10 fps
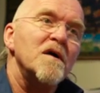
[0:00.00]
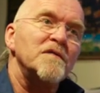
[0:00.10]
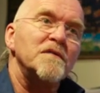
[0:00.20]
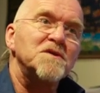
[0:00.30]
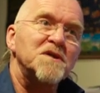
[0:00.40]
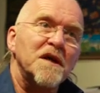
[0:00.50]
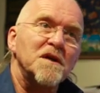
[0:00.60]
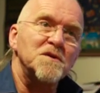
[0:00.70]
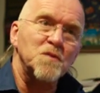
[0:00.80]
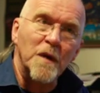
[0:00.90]
that the
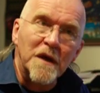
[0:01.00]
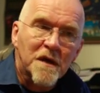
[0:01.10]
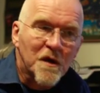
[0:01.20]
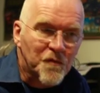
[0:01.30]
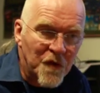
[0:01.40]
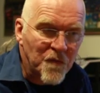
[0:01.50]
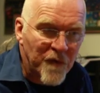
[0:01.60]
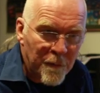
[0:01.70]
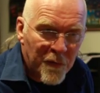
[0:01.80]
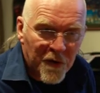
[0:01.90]
second week of
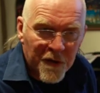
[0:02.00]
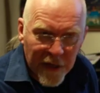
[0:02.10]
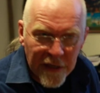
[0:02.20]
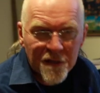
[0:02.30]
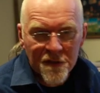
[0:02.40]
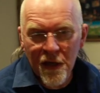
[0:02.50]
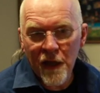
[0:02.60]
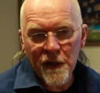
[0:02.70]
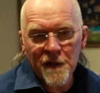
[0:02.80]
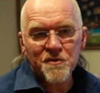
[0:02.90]
November could
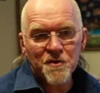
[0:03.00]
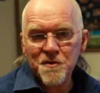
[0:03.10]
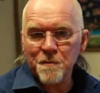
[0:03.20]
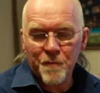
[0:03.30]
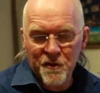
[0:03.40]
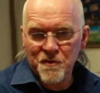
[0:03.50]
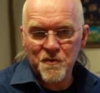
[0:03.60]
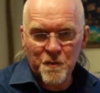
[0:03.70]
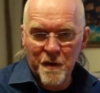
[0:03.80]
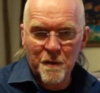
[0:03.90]
easily lead to some
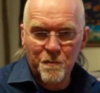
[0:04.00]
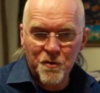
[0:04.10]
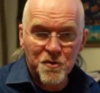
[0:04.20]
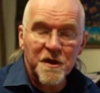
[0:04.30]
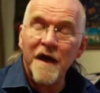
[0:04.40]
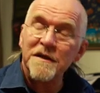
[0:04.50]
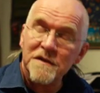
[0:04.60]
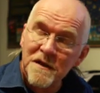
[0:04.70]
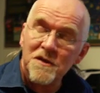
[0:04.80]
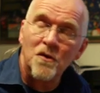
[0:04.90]
buttons being pushed, and
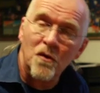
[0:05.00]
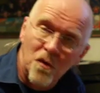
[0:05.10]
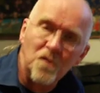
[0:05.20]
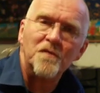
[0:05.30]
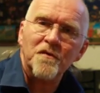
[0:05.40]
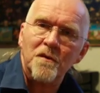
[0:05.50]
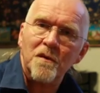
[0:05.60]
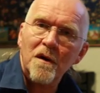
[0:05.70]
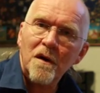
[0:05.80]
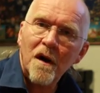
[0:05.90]
indeed all of you